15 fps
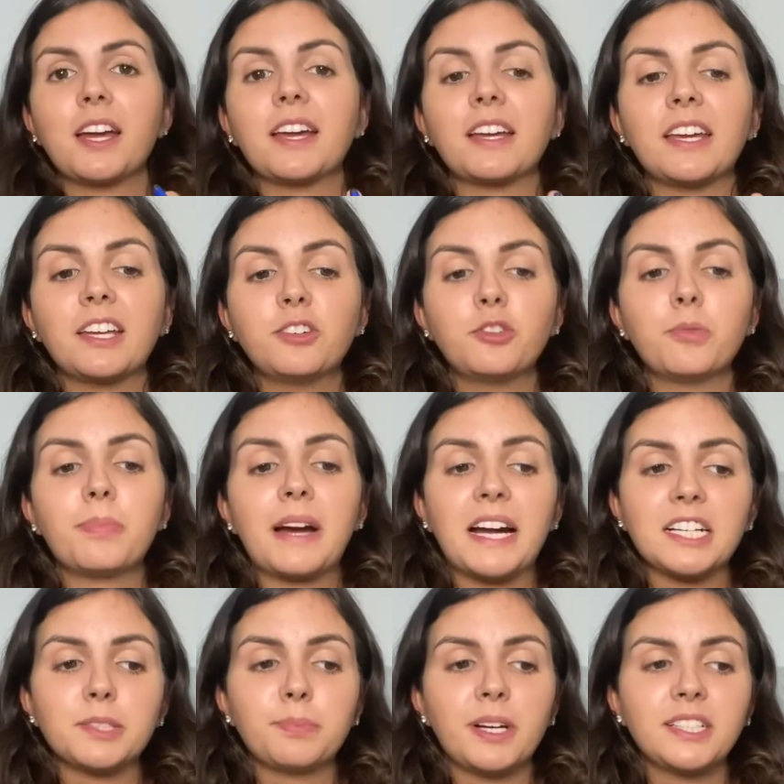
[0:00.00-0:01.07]
annual
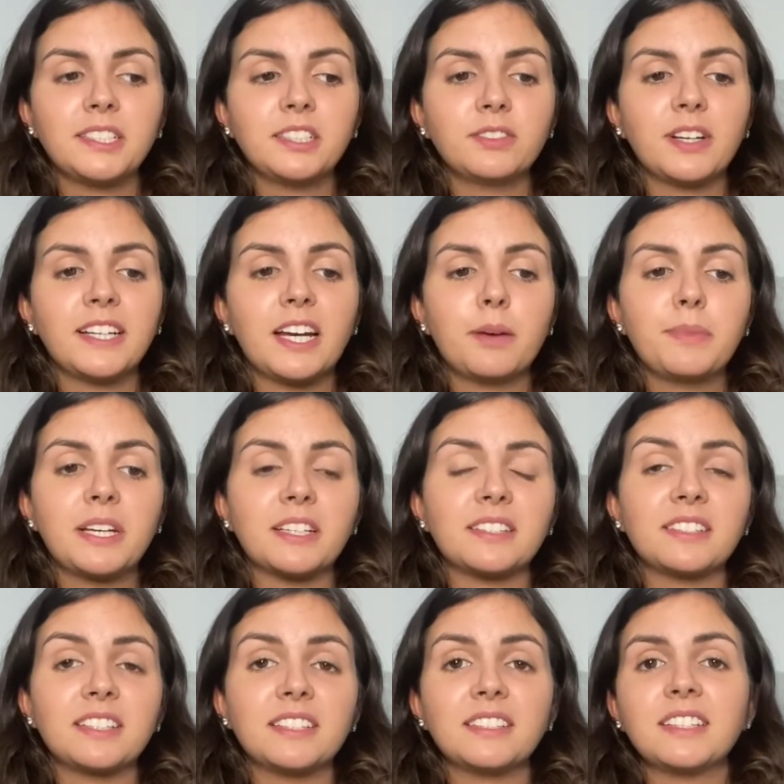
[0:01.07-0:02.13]
pass prices right now because
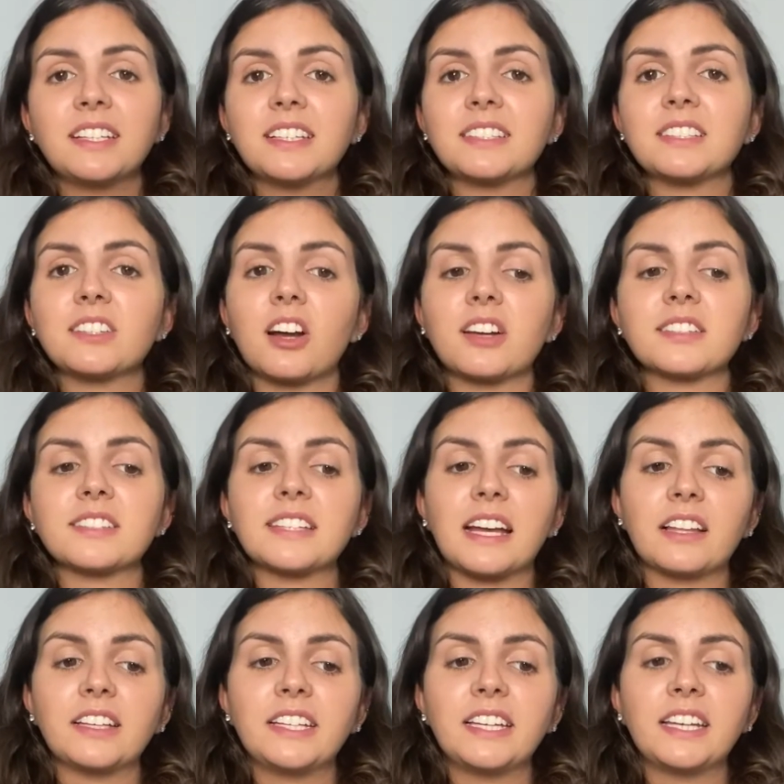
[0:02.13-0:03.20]
Disney is not
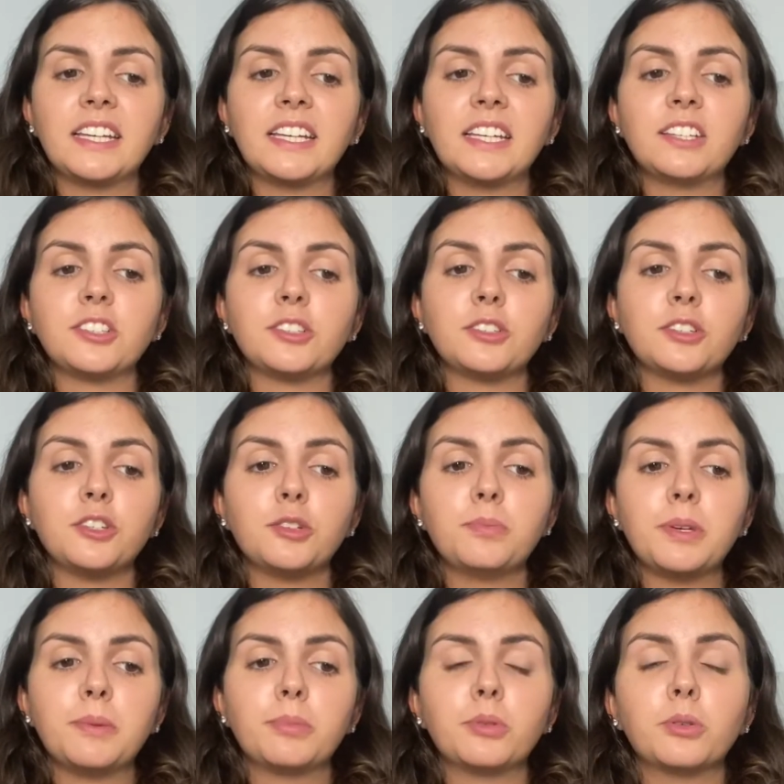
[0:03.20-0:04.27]
selling any to new
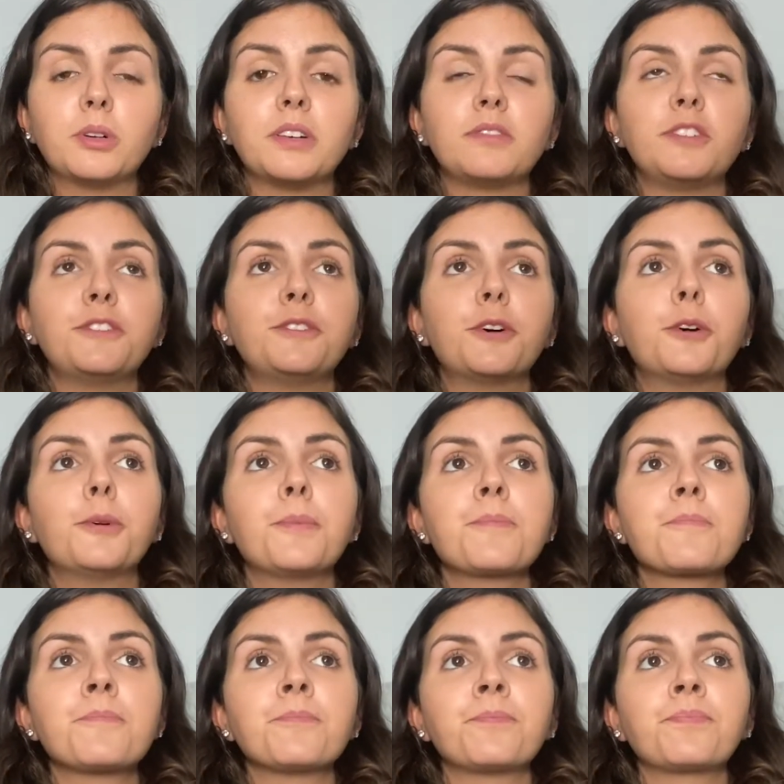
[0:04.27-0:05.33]
people. If you don't
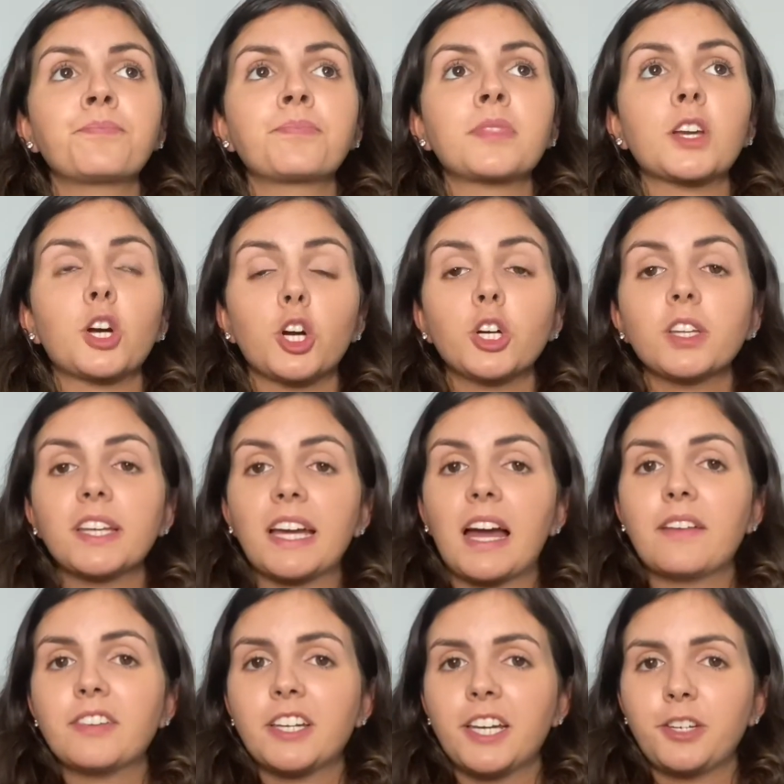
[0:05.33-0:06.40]
currently have
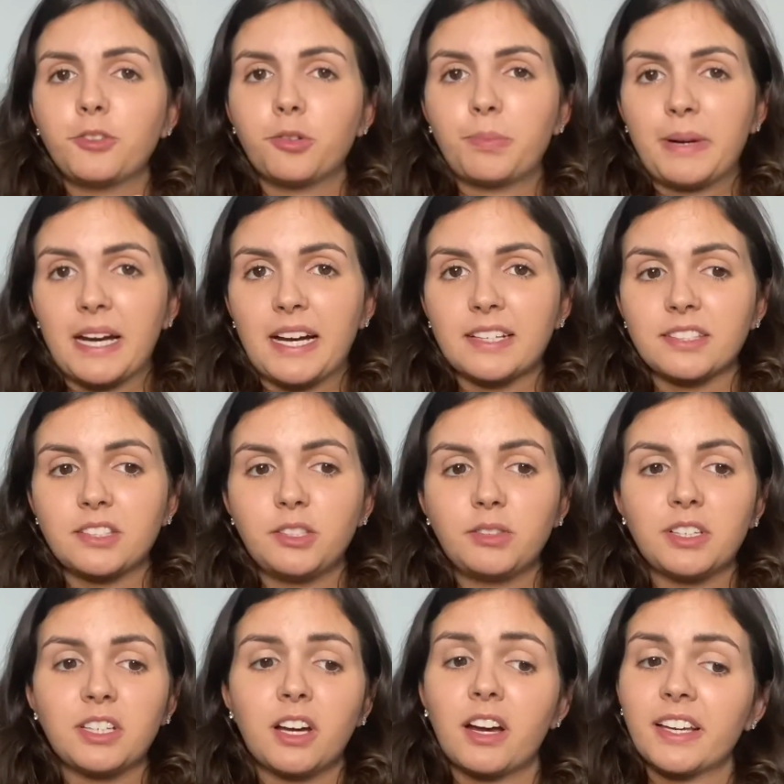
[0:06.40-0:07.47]
an annual pass, you
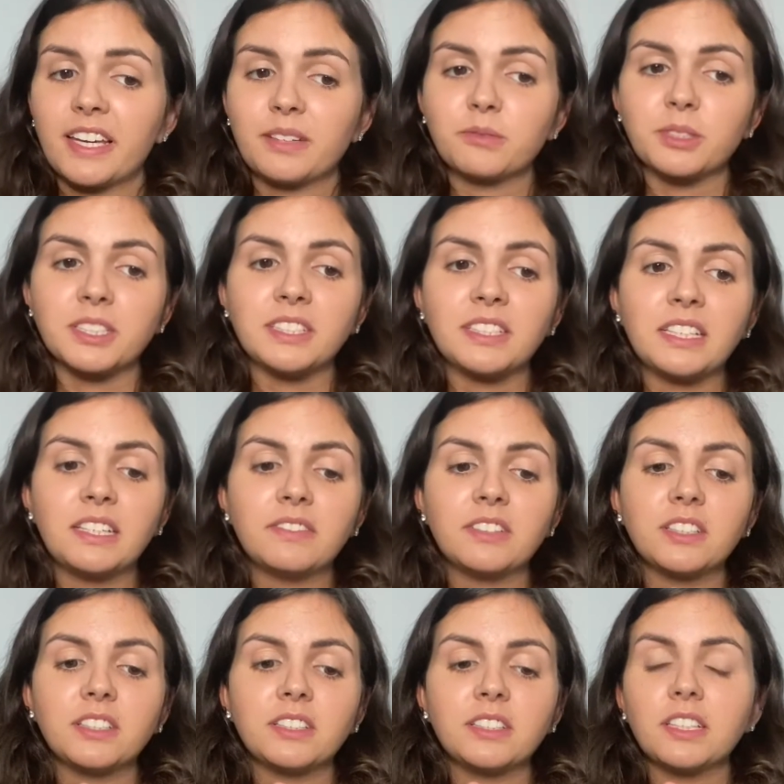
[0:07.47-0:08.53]
cannot get one.
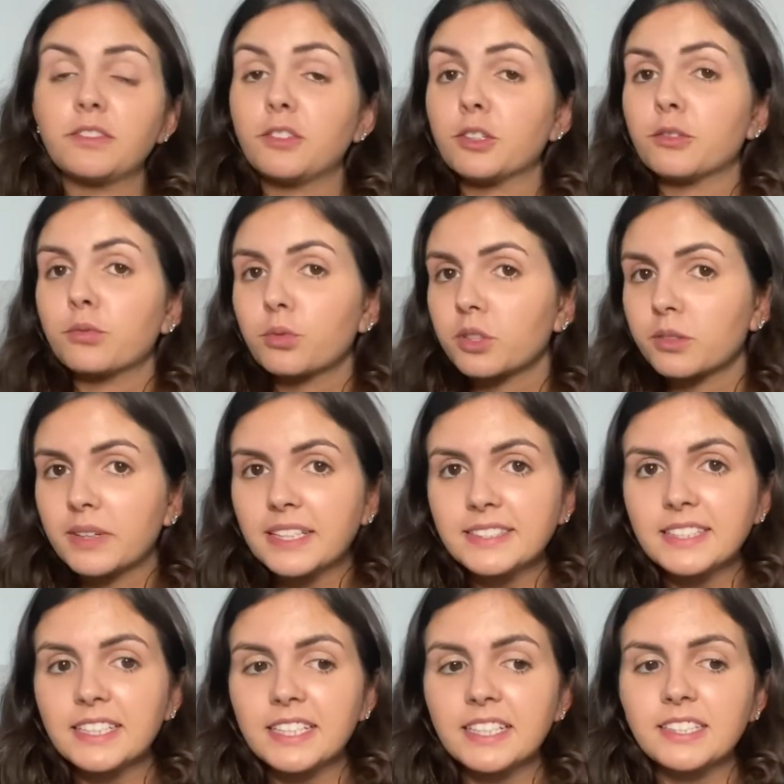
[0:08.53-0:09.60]
Even if you're a Florida
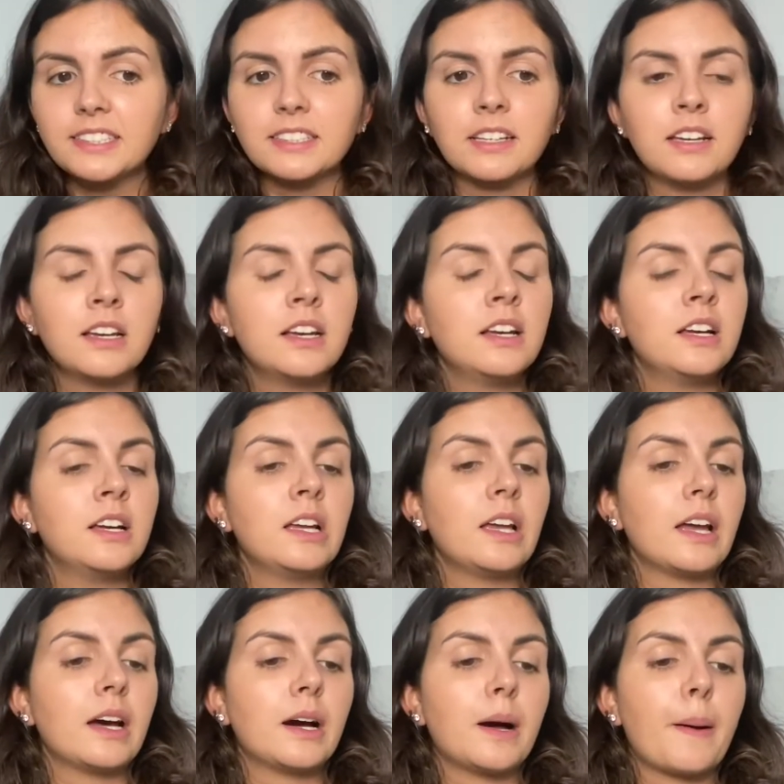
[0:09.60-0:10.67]
resident,
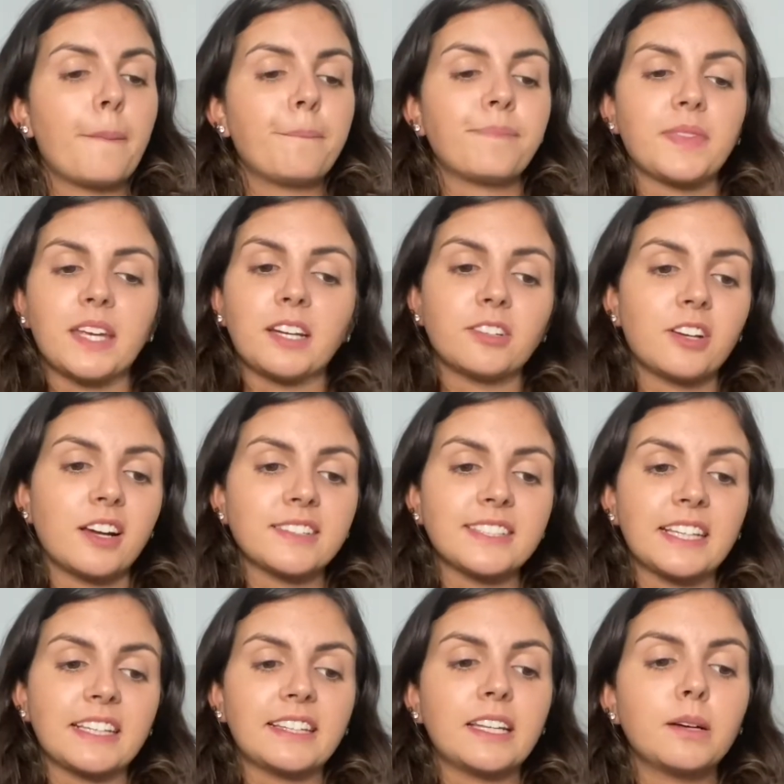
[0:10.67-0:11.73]
they are not
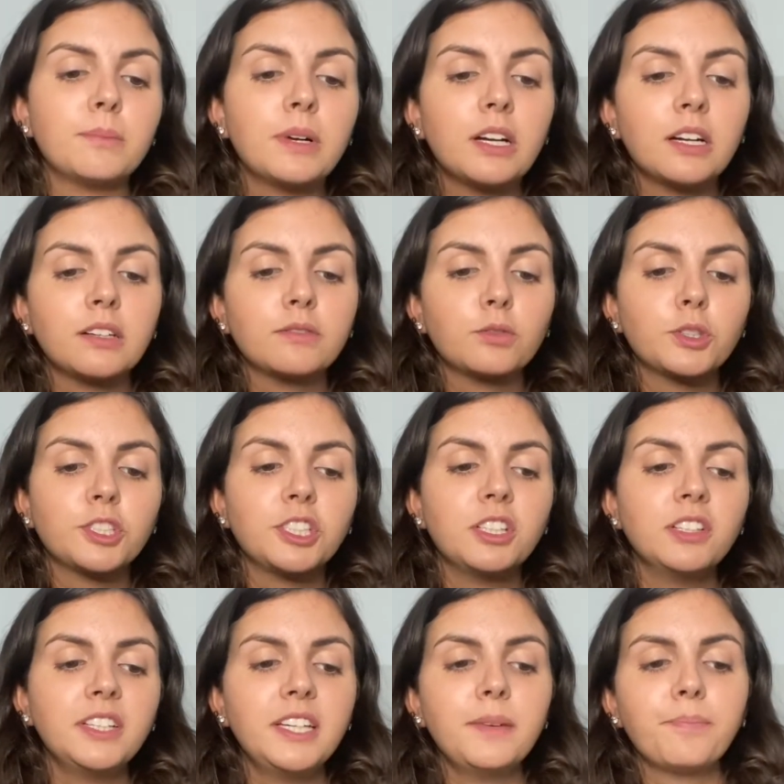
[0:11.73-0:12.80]
selling them,
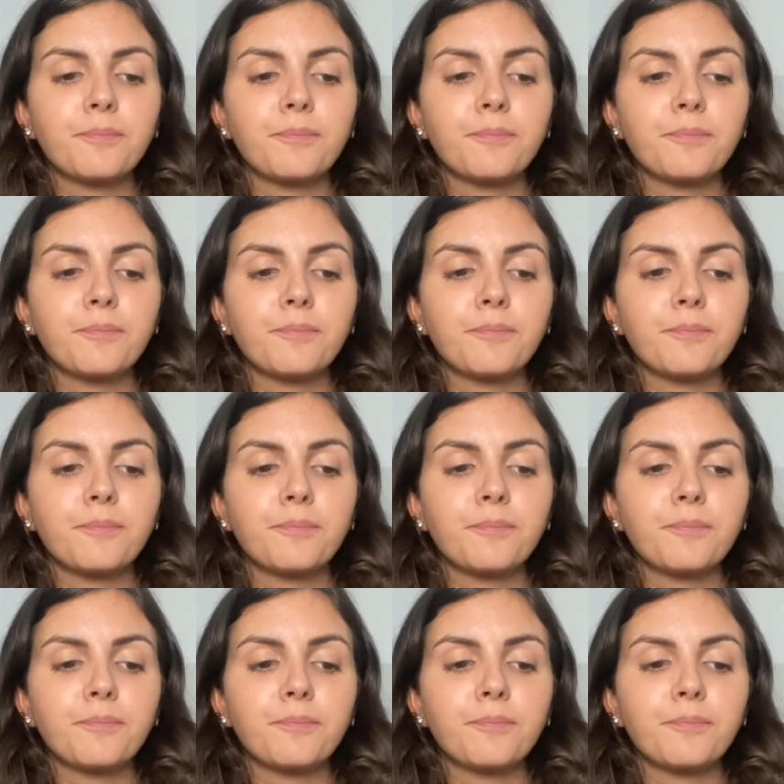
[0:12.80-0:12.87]
unfortunately.